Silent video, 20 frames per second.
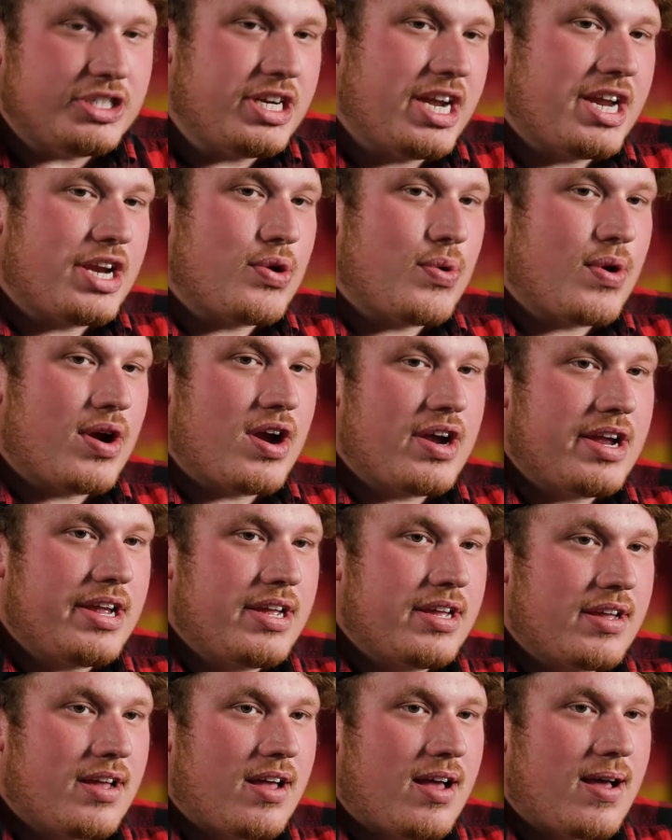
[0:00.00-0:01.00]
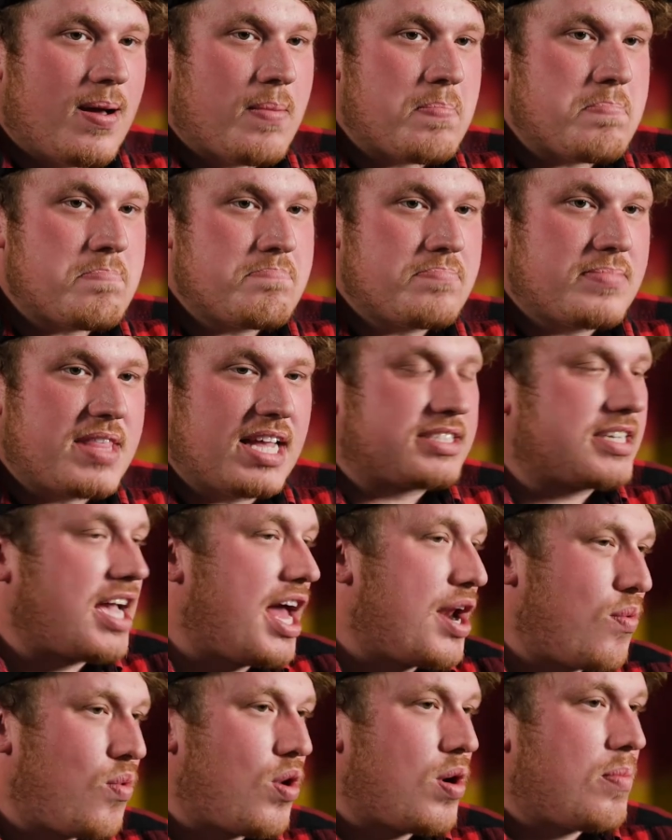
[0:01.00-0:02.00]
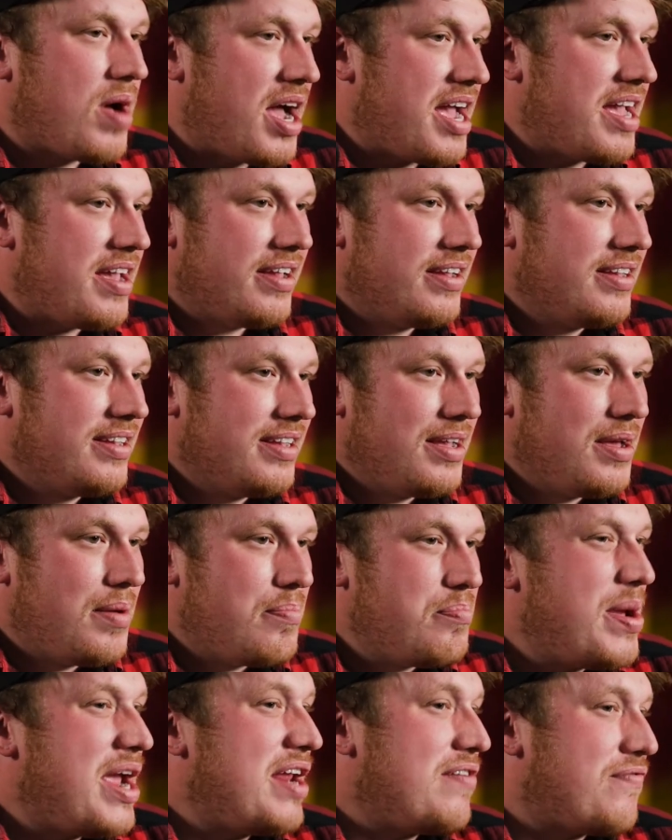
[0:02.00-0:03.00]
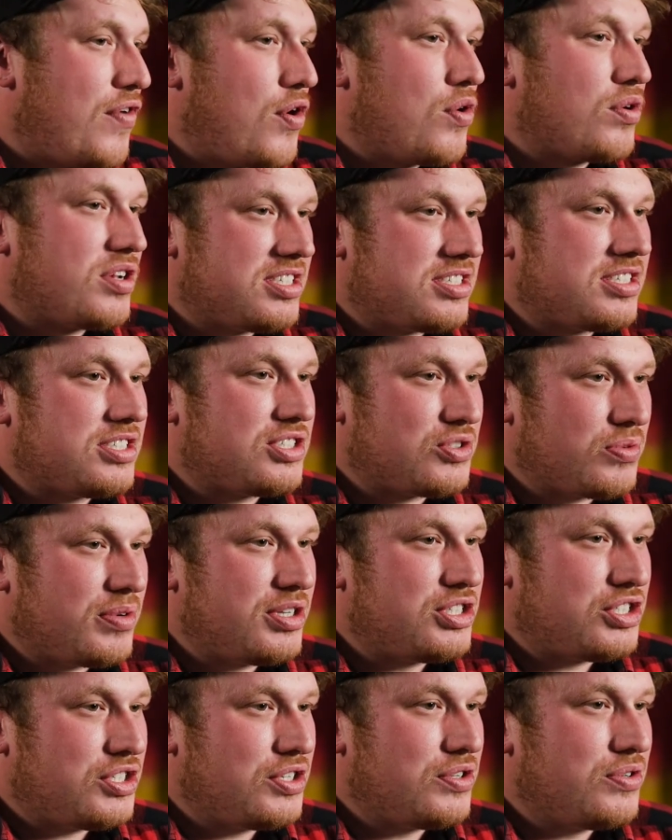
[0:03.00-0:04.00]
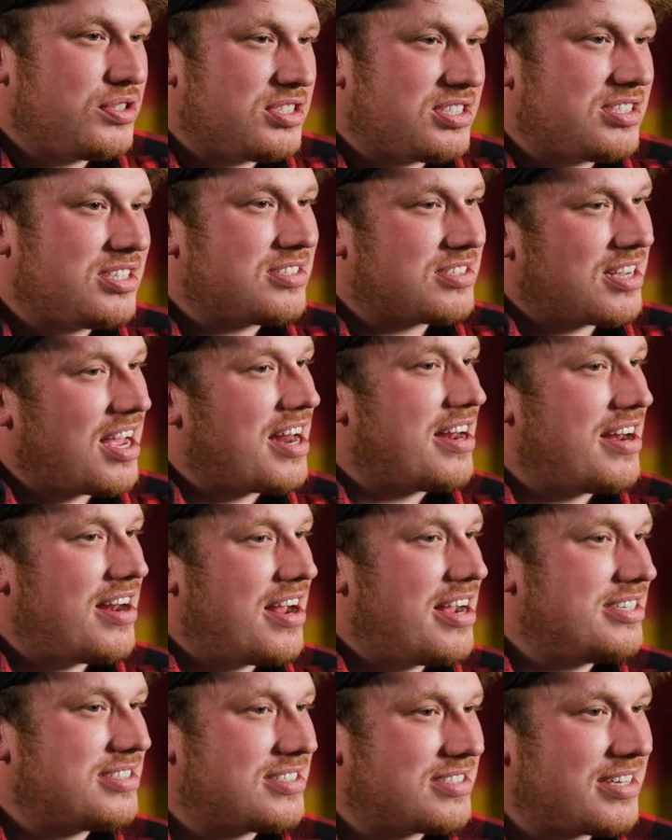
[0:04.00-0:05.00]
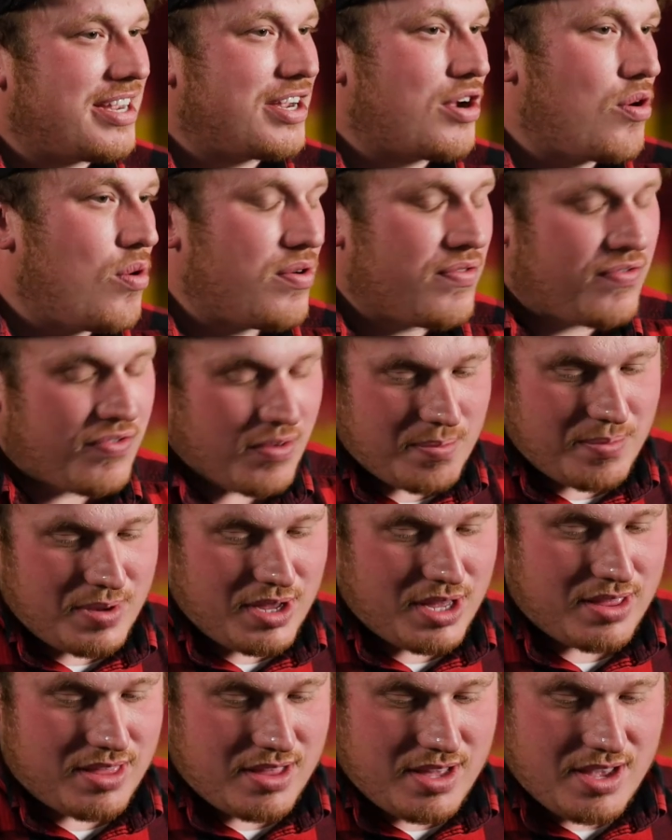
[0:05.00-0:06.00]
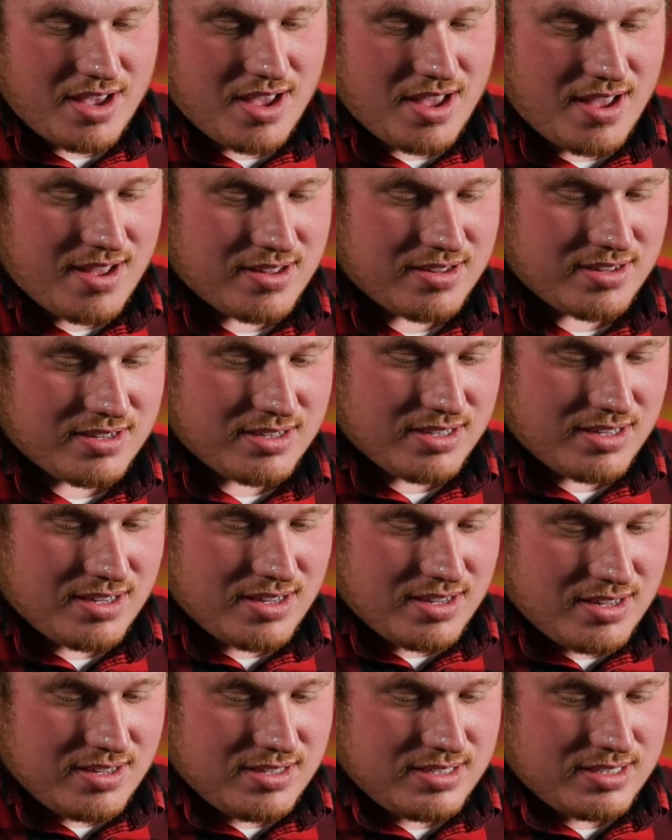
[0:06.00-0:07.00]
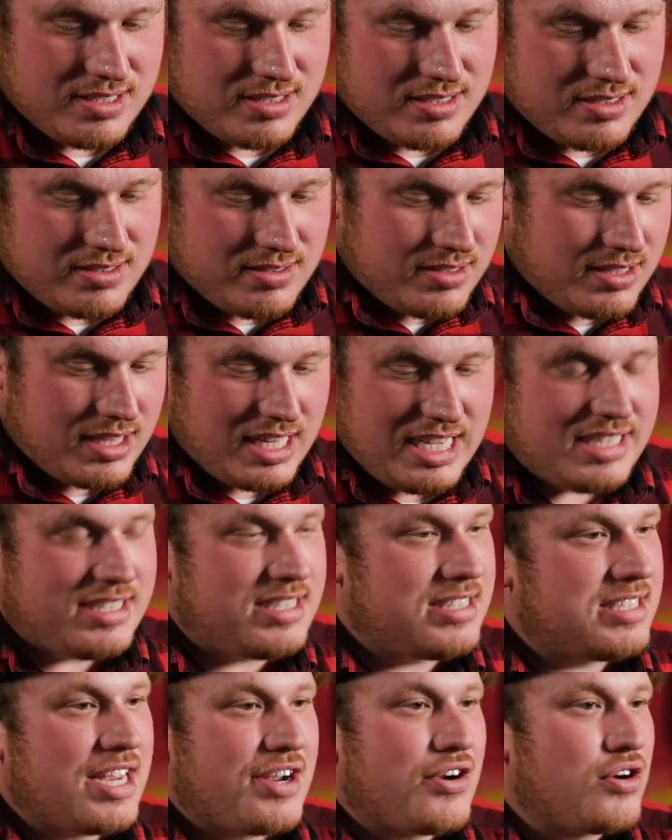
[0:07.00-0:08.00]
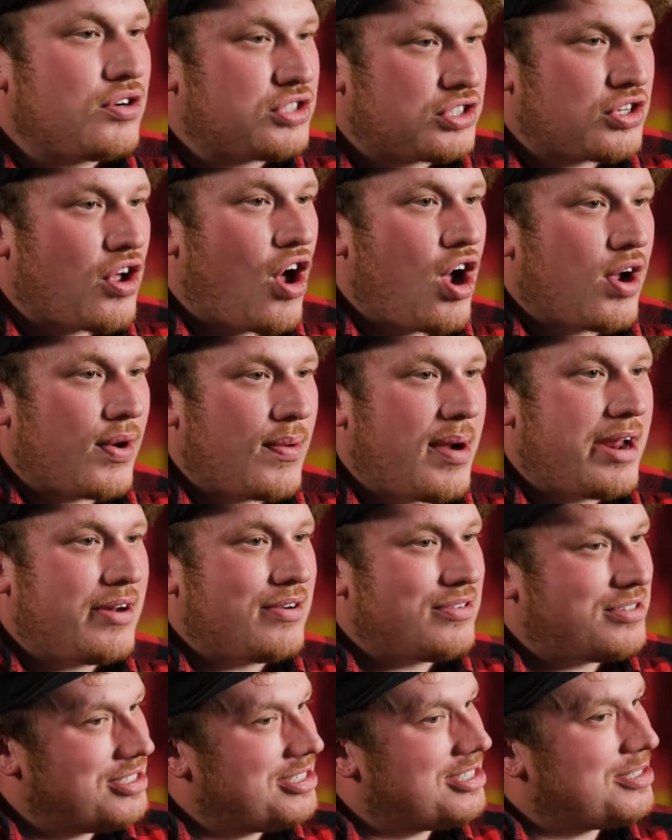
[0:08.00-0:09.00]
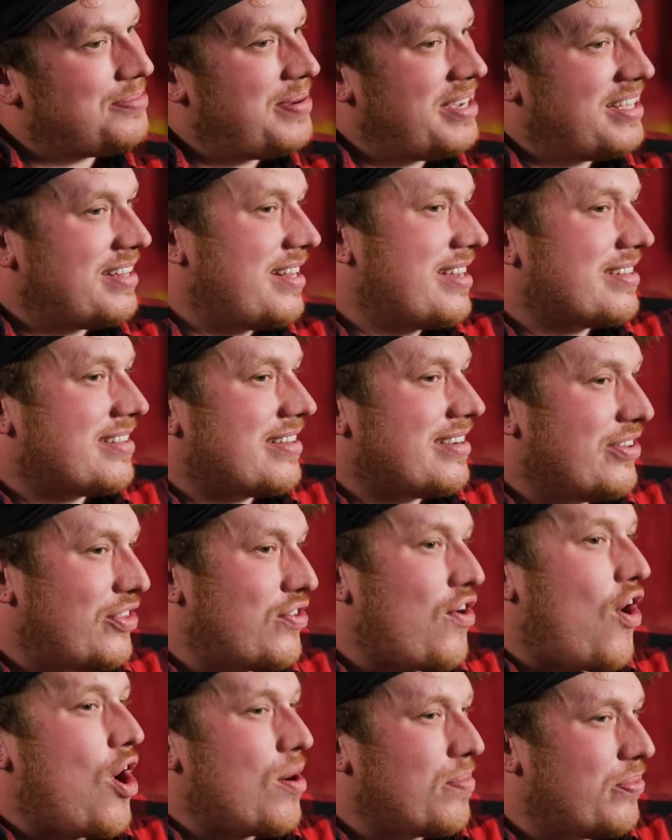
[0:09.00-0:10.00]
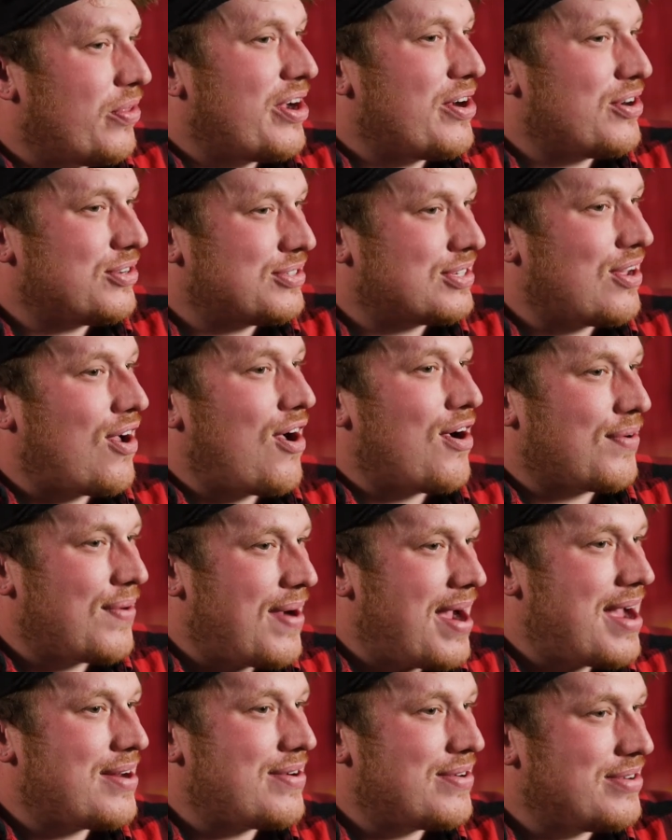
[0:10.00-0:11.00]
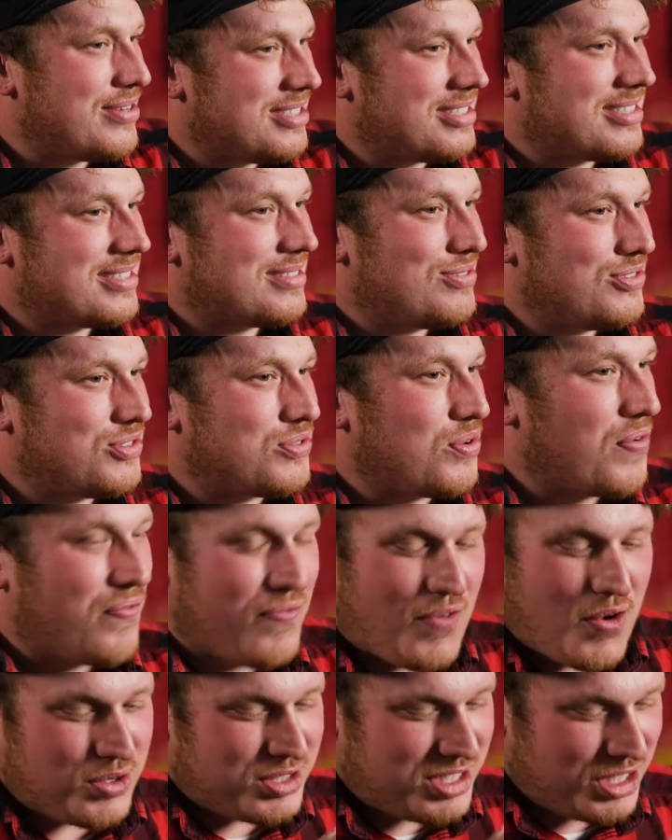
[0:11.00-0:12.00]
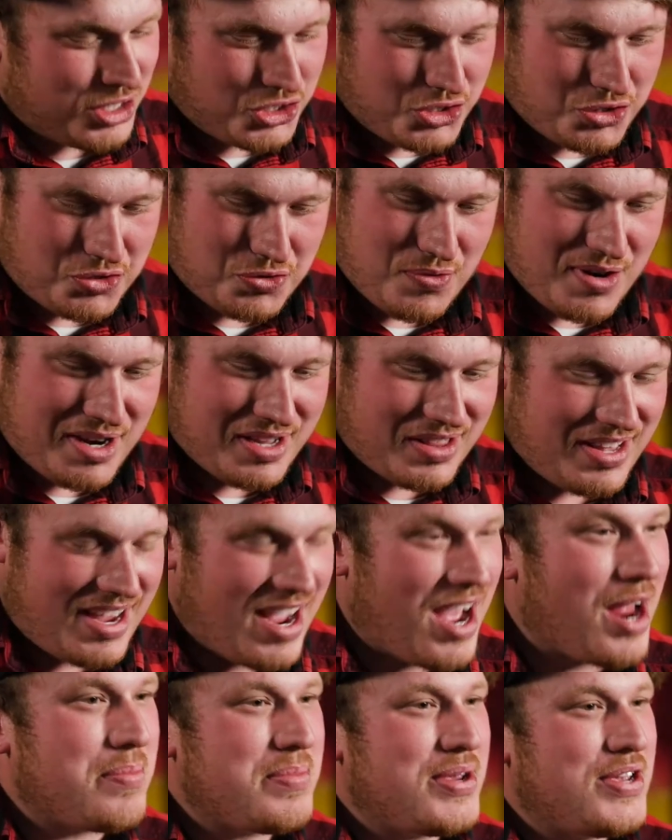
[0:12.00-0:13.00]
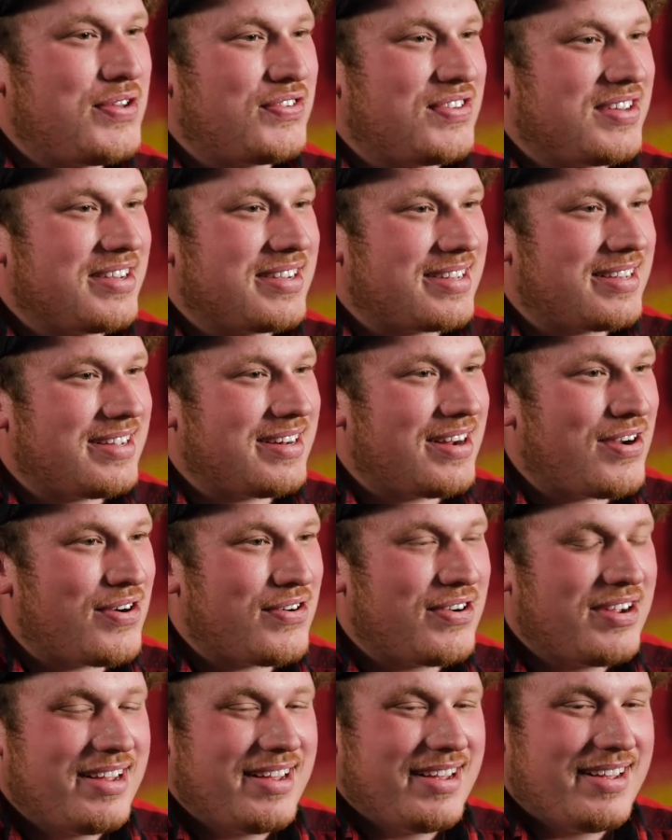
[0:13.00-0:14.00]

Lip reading: January. That's kind of where my main focus is switched to. It's kind of nice, like, going from being the lead singer-songwriter to just being, like, the guitar player-songwriter and just sort of focusing strictly on music, you know.